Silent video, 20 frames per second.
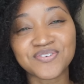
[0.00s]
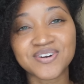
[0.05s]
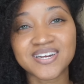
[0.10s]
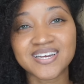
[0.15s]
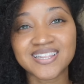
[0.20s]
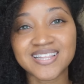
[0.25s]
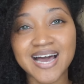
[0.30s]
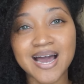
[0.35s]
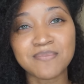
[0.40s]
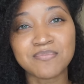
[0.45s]
for
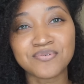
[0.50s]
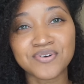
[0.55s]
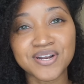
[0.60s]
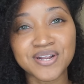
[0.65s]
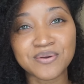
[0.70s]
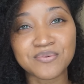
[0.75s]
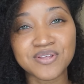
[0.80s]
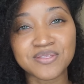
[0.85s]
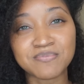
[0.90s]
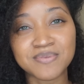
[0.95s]

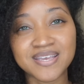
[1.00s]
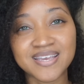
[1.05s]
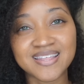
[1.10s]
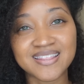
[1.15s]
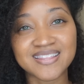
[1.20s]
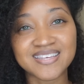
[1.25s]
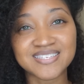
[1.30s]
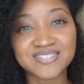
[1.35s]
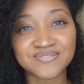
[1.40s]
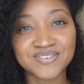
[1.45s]
collaborating with me
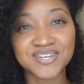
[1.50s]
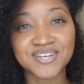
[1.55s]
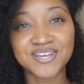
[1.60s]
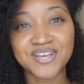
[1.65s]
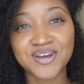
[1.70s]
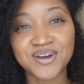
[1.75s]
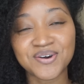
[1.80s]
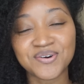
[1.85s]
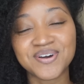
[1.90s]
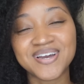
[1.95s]
in this
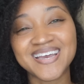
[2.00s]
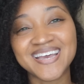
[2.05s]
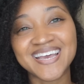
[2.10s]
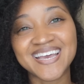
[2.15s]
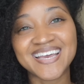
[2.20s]
video.